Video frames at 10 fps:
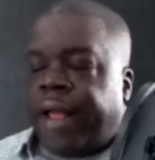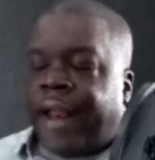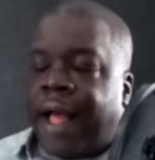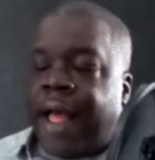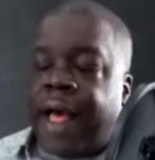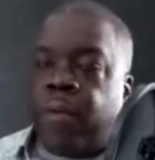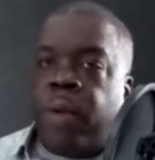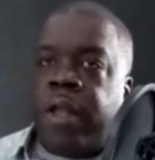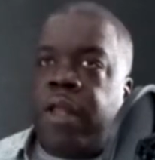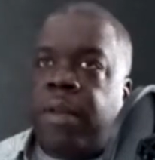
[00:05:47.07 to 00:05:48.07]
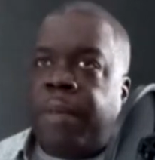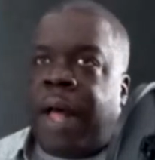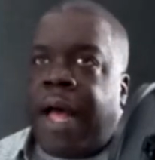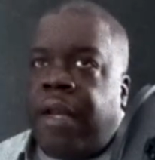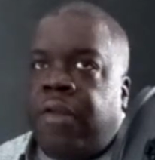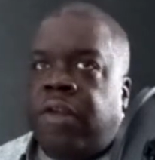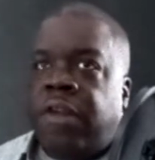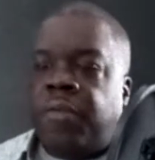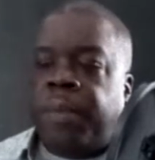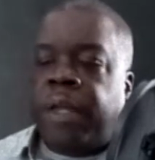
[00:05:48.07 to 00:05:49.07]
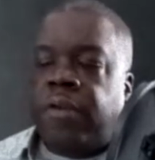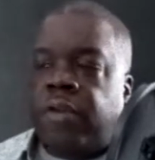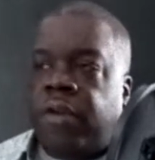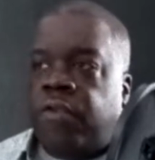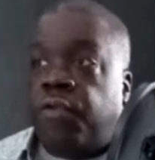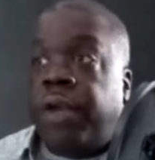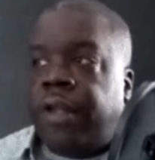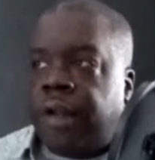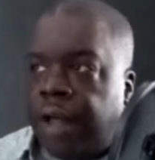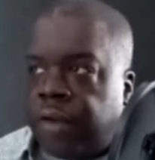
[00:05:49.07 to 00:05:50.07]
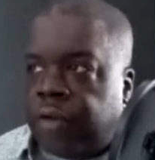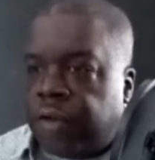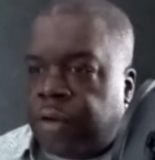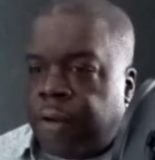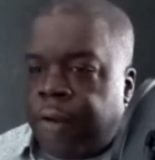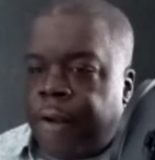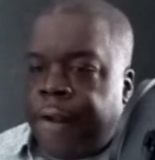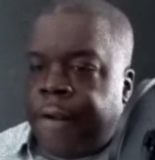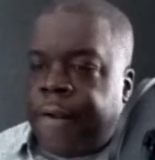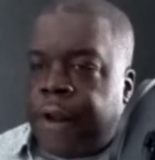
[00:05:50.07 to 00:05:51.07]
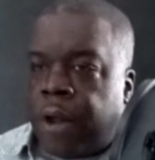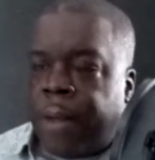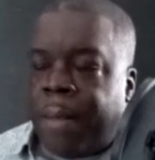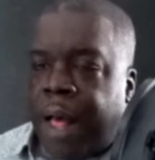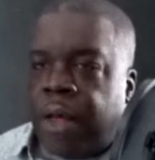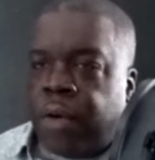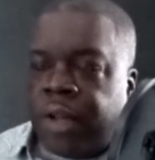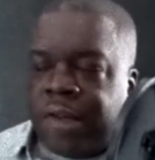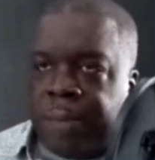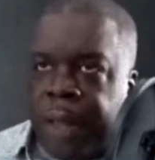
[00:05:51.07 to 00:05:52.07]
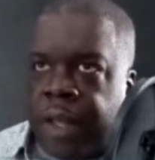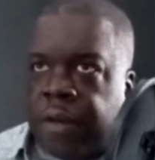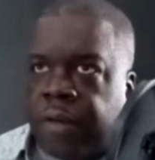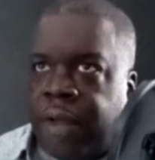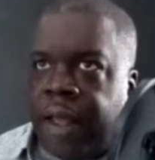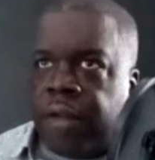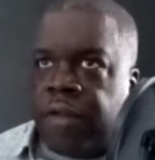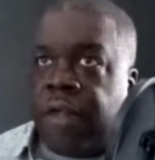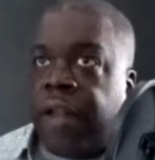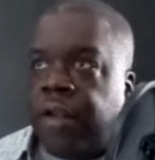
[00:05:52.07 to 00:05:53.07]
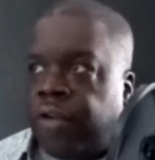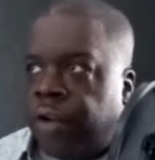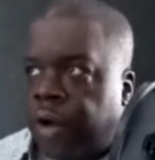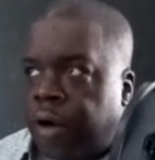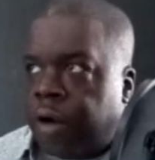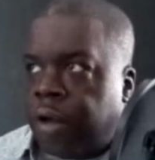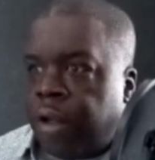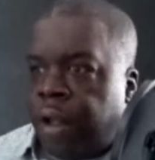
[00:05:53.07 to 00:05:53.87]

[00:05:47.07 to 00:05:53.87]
And I had one of the behind the scenes pictures retouched, you know, at my own expense, and sent it to her.